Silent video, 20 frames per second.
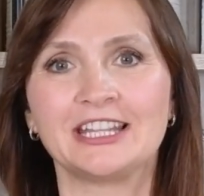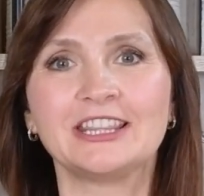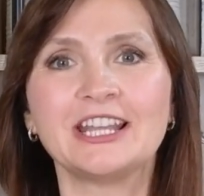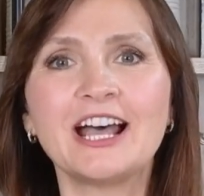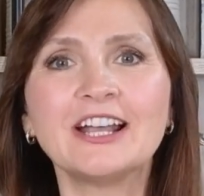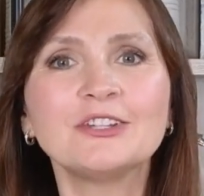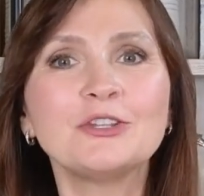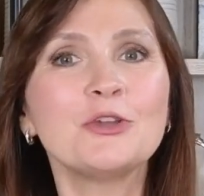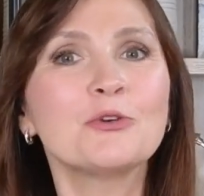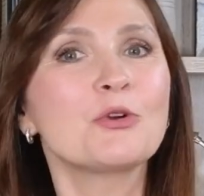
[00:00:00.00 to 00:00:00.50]

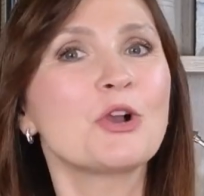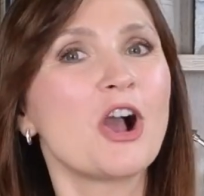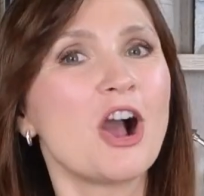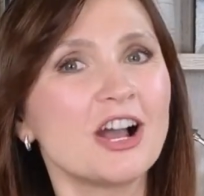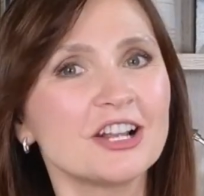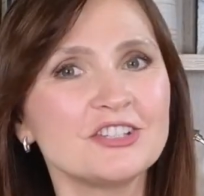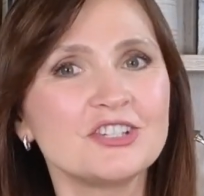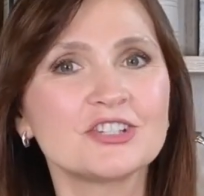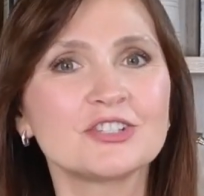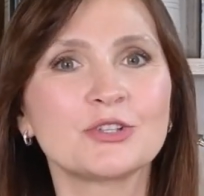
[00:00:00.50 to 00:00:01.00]
Not your
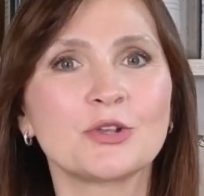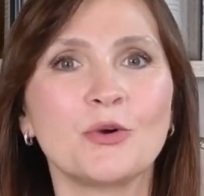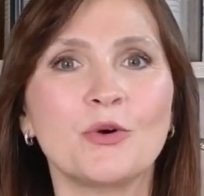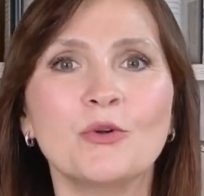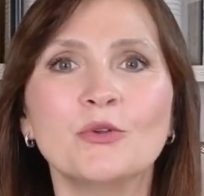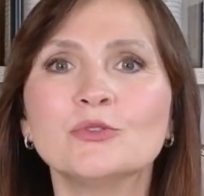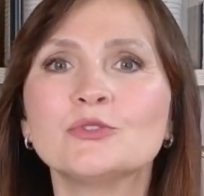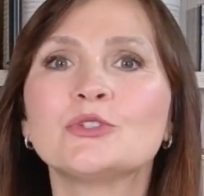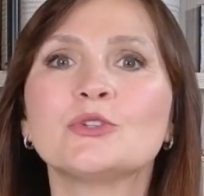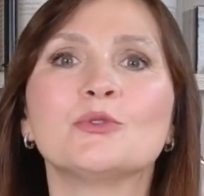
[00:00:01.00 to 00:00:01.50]
conscious
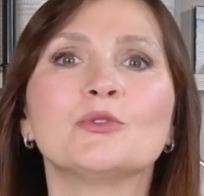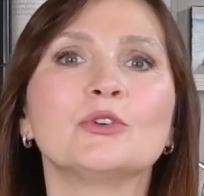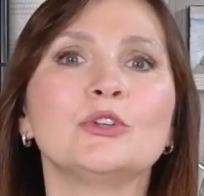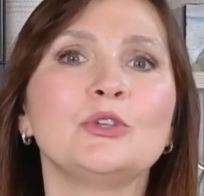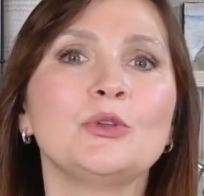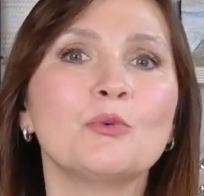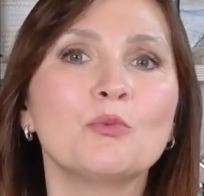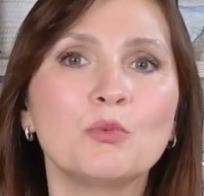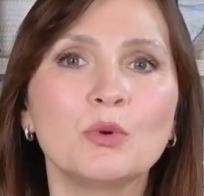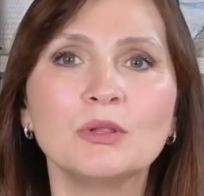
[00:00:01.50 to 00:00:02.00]
goals or
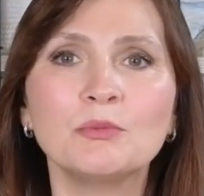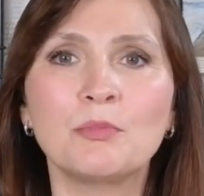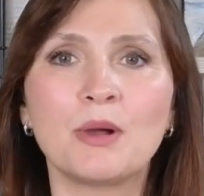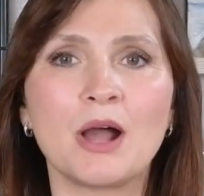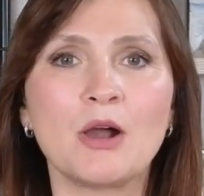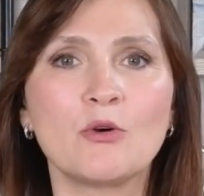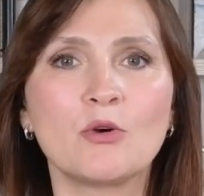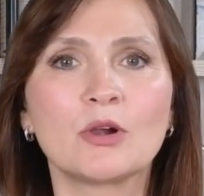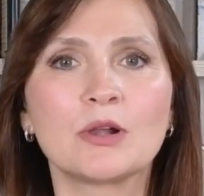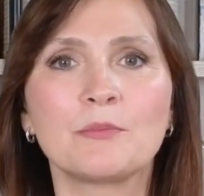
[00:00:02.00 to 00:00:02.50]
your
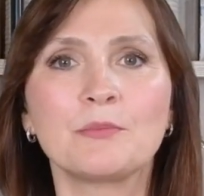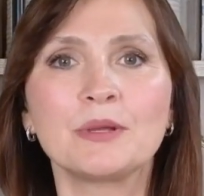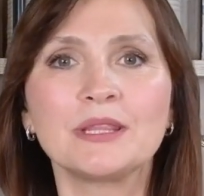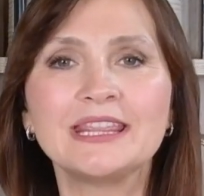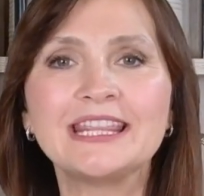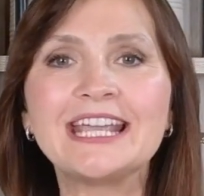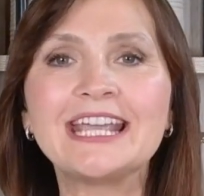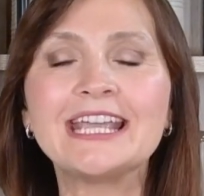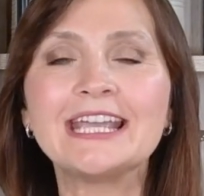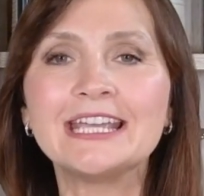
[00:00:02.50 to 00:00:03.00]
willpower,
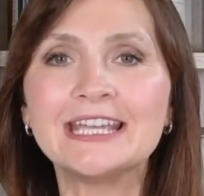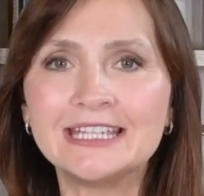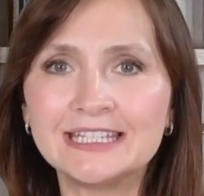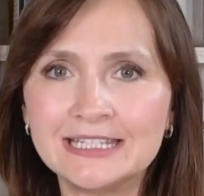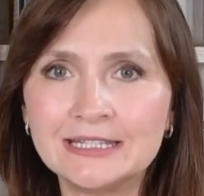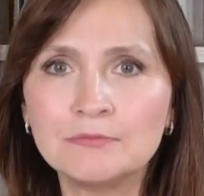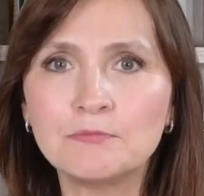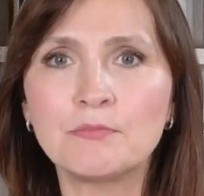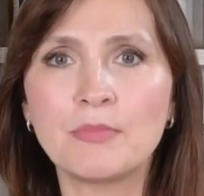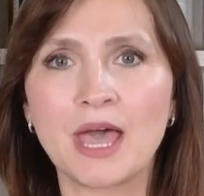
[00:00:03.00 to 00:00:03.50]
but the
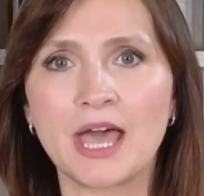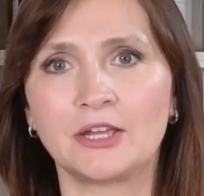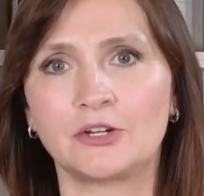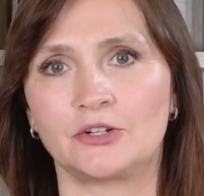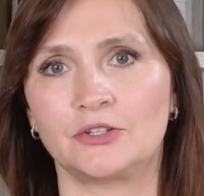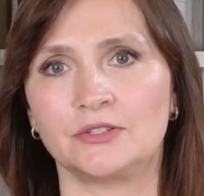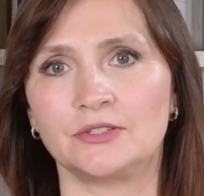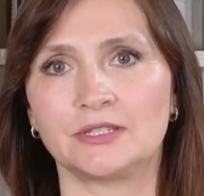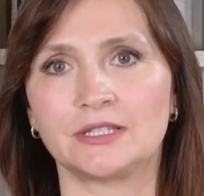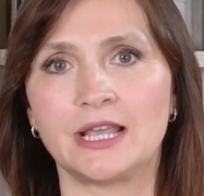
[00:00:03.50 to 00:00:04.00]
hidden
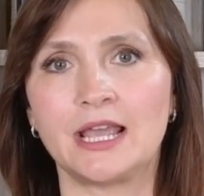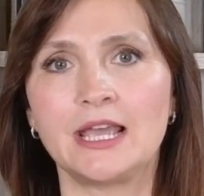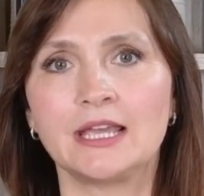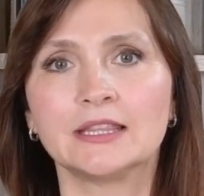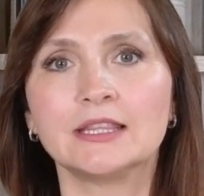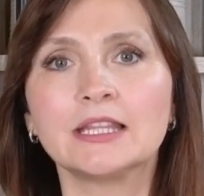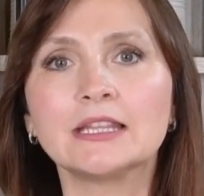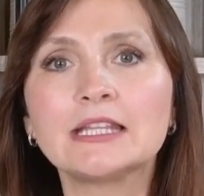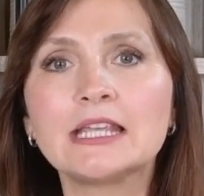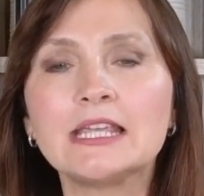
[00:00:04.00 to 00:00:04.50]
patterns
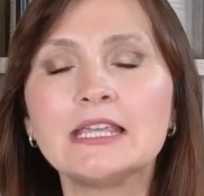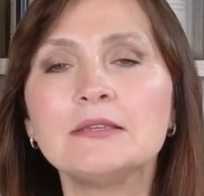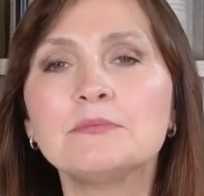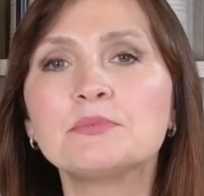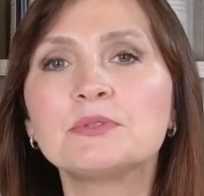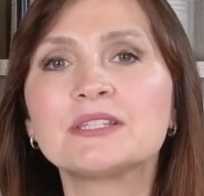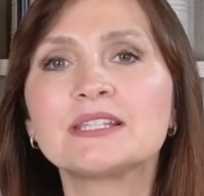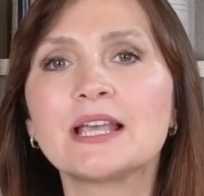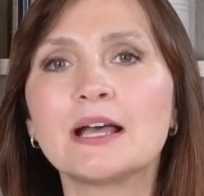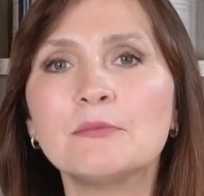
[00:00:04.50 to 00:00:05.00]
that
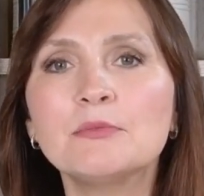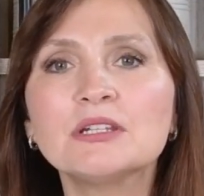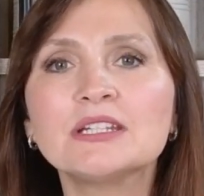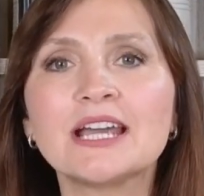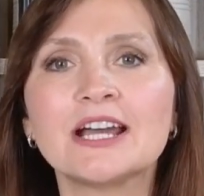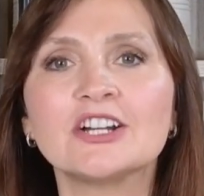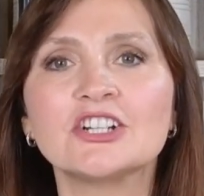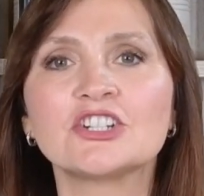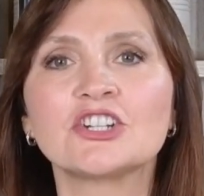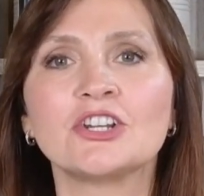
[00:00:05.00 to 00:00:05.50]
keep
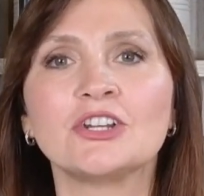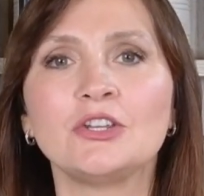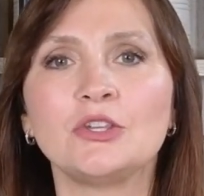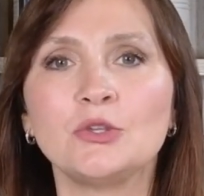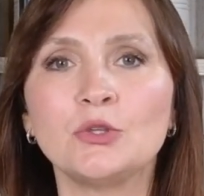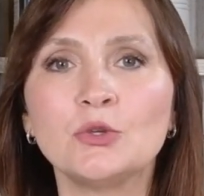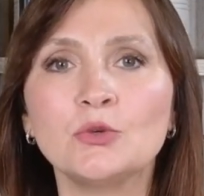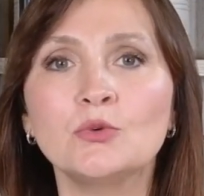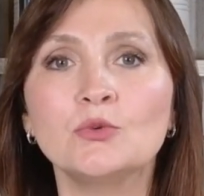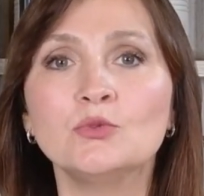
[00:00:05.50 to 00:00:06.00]

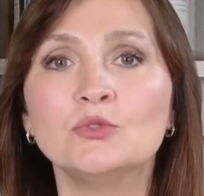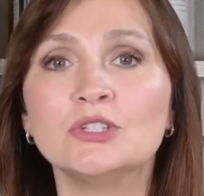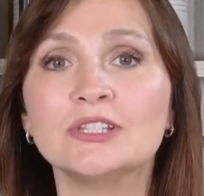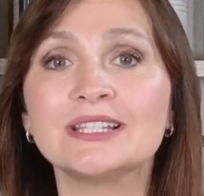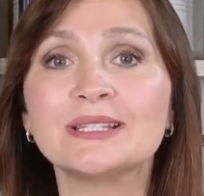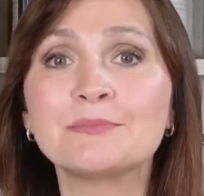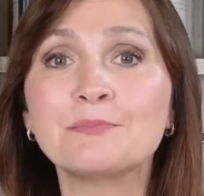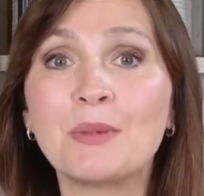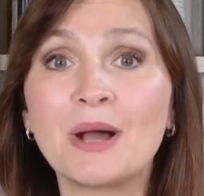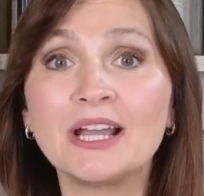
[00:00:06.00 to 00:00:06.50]
sabotaging you
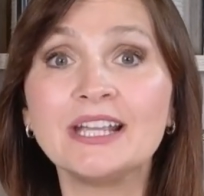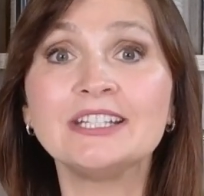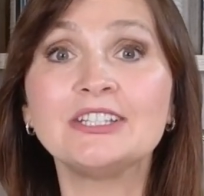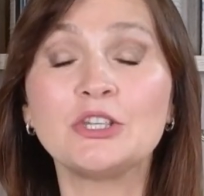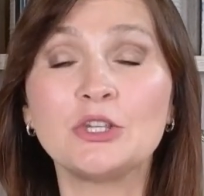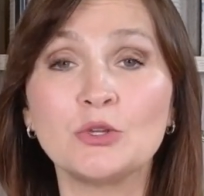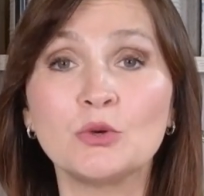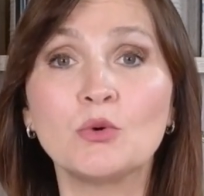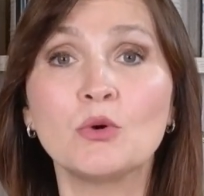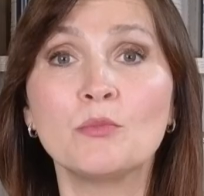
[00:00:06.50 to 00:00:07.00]

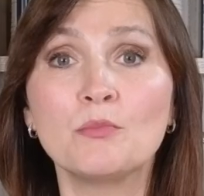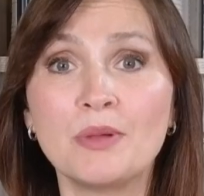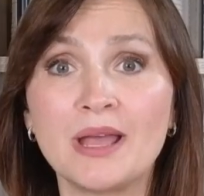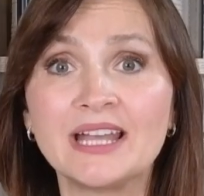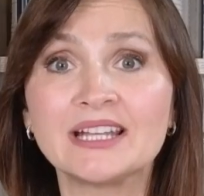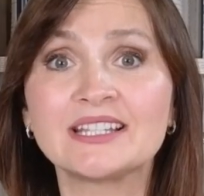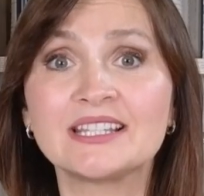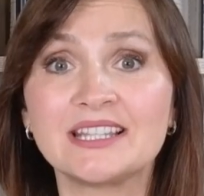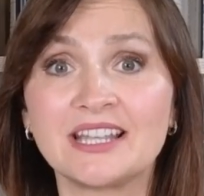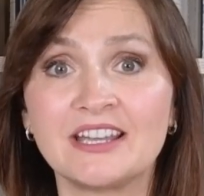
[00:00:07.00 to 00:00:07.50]
despite your
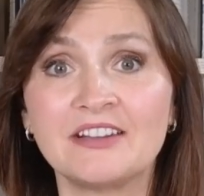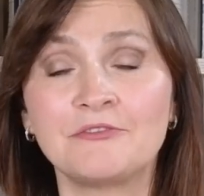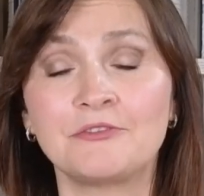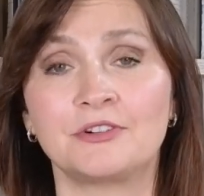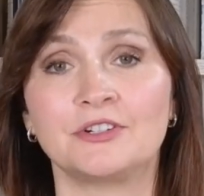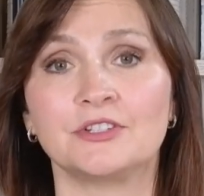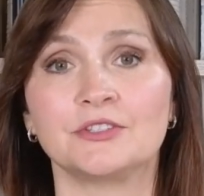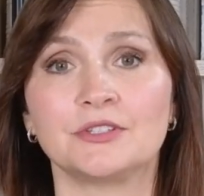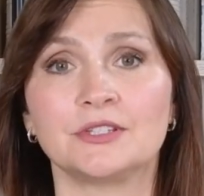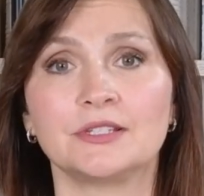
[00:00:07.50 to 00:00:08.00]
best
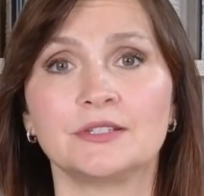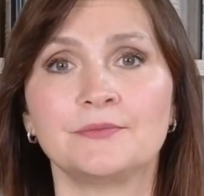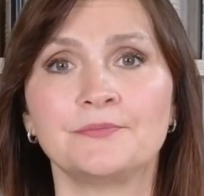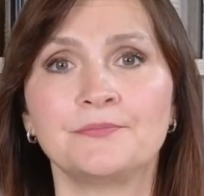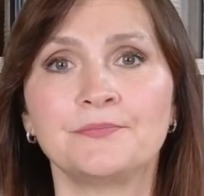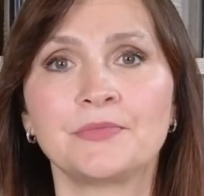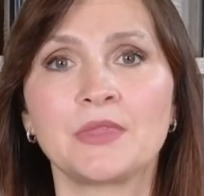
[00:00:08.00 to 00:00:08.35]
efforts.